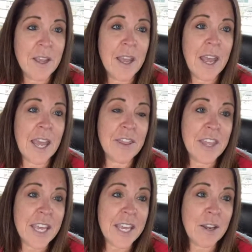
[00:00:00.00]
and
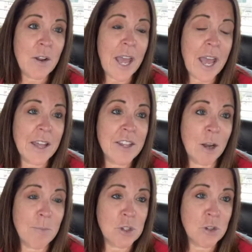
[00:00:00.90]
then had the
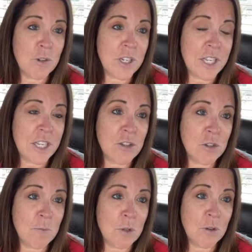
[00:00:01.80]
opportunity to
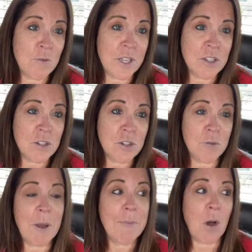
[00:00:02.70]
move into,
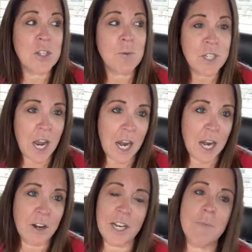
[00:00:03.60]
my boss
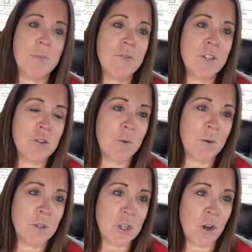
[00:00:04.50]
retired, and I moved into what
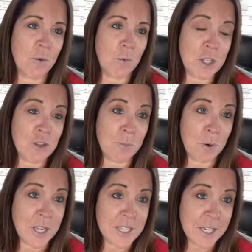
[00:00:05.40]
was called a region
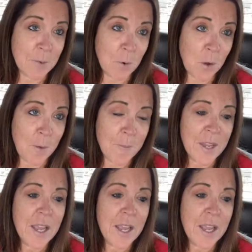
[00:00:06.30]
president role.